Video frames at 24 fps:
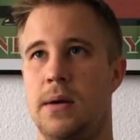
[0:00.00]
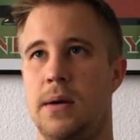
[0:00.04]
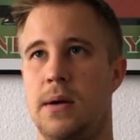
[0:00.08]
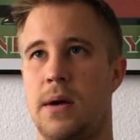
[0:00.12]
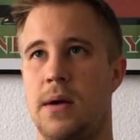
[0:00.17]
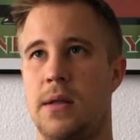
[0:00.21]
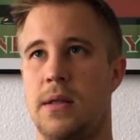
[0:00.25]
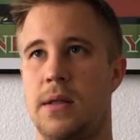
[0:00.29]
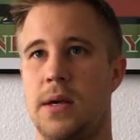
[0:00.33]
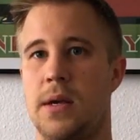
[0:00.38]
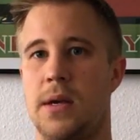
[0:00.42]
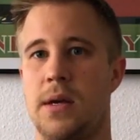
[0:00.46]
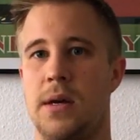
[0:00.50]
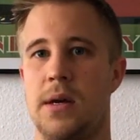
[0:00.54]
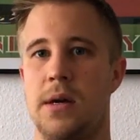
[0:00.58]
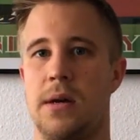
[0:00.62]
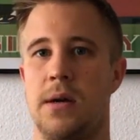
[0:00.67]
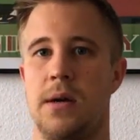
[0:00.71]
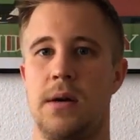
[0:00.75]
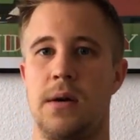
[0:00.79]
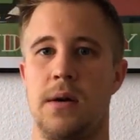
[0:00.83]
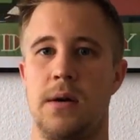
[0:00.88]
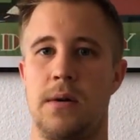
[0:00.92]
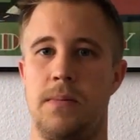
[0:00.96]
I think
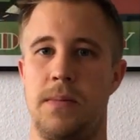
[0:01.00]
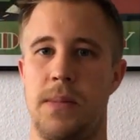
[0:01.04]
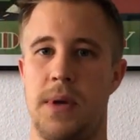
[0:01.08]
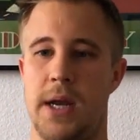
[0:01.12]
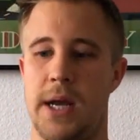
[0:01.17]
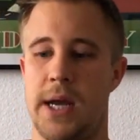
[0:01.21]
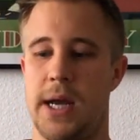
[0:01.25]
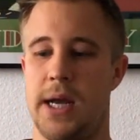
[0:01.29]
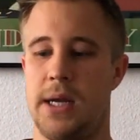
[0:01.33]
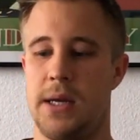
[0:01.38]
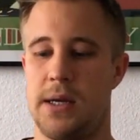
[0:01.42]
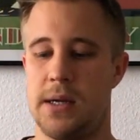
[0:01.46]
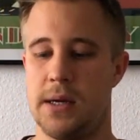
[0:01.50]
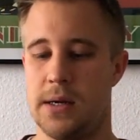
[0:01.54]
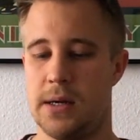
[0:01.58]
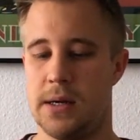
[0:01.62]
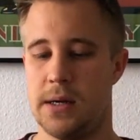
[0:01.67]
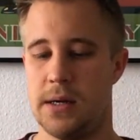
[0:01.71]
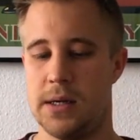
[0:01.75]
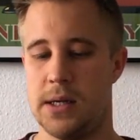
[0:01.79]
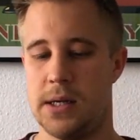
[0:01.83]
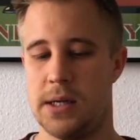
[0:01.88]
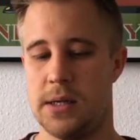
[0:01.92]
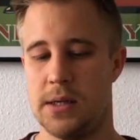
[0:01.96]
late
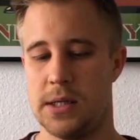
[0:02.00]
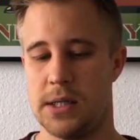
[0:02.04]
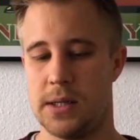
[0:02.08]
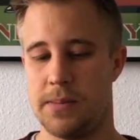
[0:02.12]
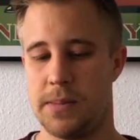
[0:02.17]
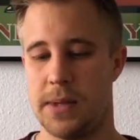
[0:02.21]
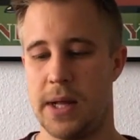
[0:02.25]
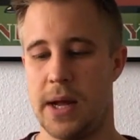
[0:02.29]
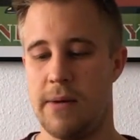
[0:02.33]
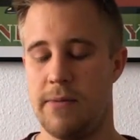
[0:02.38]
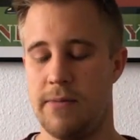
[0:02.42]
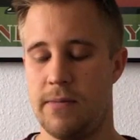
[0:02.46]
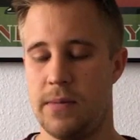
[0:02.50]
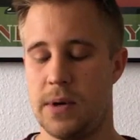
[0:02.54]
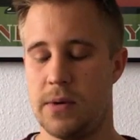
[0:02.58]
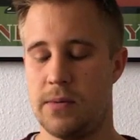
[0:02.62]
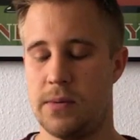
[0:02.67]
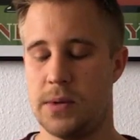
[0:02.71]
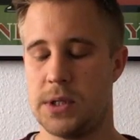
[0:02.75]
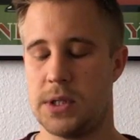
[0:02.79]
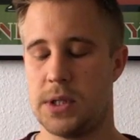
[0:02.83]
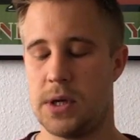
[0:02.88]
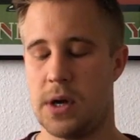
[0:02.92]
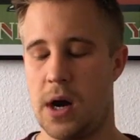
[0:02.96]
September
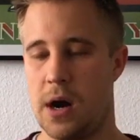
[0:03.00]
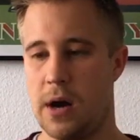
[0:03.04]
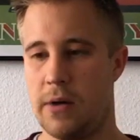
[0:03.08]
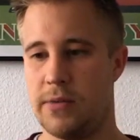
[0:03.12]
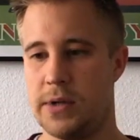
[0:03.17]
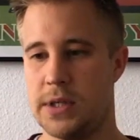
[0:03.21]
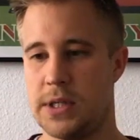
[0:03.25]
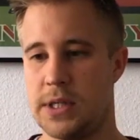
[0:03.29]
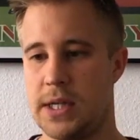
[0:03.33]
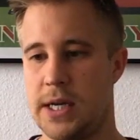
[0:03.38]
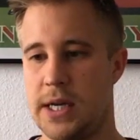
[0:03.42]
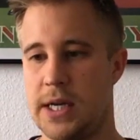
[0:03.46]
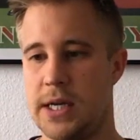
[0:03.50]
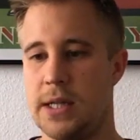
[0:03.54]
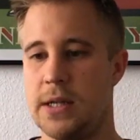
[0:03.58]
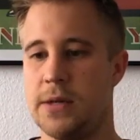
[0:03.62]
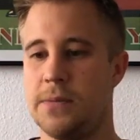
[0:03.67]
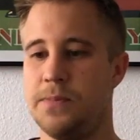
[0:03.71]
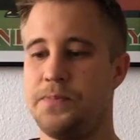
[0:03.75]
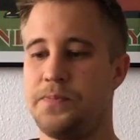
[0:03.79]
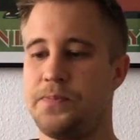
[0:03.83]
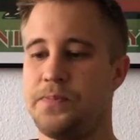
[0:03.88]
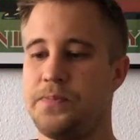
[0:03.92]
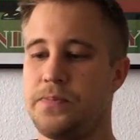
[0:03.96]
was the harvest date.
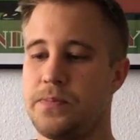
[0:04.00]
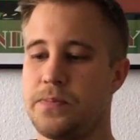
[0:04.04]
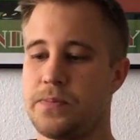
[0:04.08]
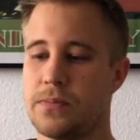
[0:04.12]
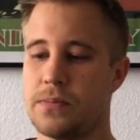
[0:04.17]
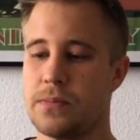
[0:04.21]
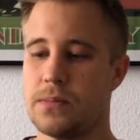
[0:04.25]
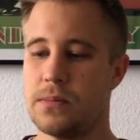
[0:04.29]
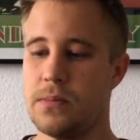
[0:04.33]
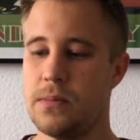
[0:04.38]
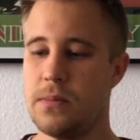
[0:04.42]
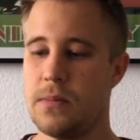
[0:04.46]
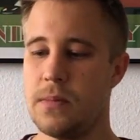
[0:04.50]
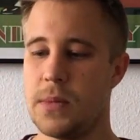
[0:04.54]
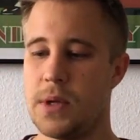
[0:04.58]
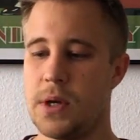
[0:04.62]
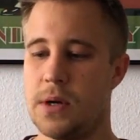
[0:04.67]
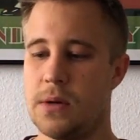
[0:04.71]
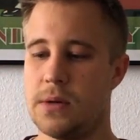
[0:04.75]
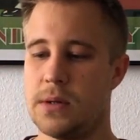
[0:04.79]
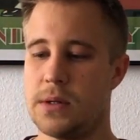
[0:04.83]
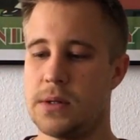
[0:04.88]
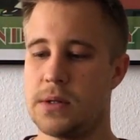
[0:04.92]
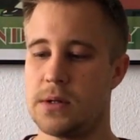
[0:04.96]

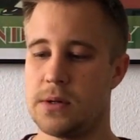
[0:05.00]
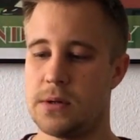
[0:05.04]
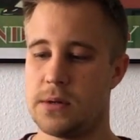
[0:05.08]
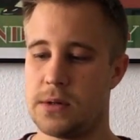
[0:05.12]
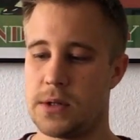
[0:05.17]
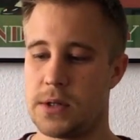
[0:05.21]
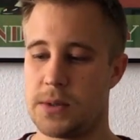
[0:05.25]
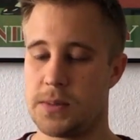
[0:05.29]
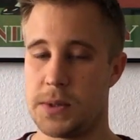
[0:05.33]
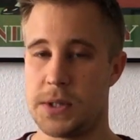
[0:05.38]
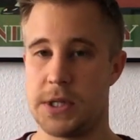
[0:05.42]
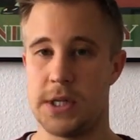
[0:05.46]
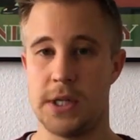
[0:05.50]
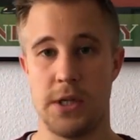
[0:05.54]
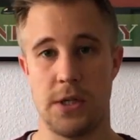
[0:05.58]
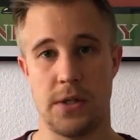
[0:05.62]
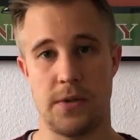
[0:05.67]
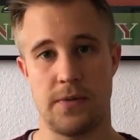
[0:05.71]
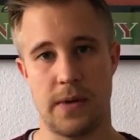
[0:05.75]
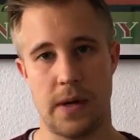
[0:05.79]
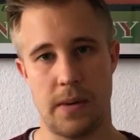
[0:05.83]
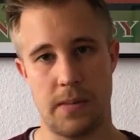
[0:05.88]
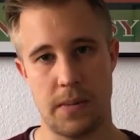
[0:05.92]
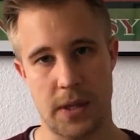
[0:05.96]
Also spontaneous
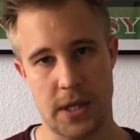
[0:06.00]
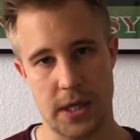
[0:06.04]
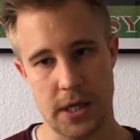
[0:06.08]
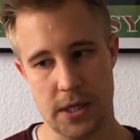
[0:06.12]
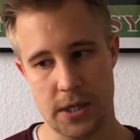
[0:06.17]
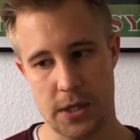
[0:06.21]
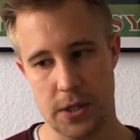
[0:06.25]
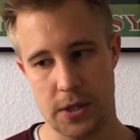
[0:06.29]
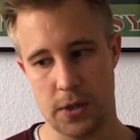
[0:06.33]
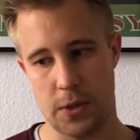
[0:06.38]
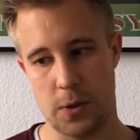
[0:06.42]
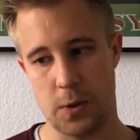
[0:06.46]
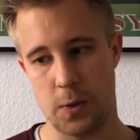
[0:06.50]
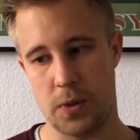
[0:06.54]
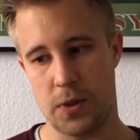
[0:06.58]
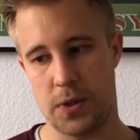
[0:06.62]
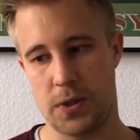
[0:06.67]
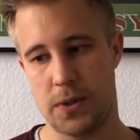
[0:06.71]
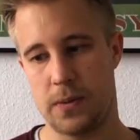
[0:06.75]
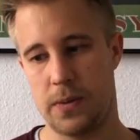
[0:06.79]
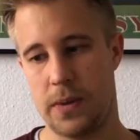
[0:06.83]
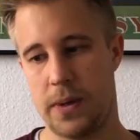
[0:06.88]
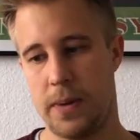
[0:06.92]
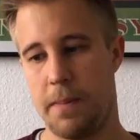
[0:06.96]
fermentation took 3